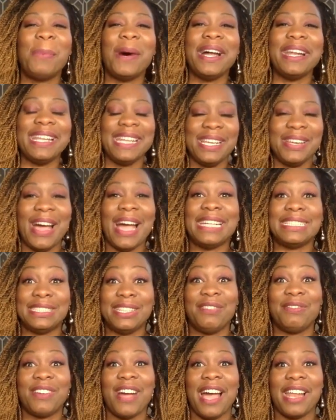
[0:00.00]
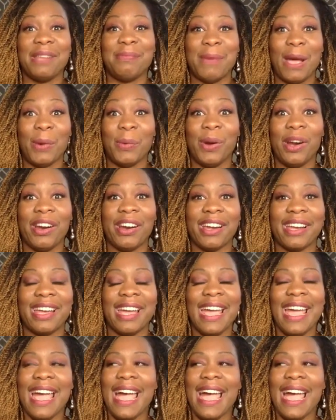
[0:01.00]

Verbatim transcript: but, you know, I serve God in my work.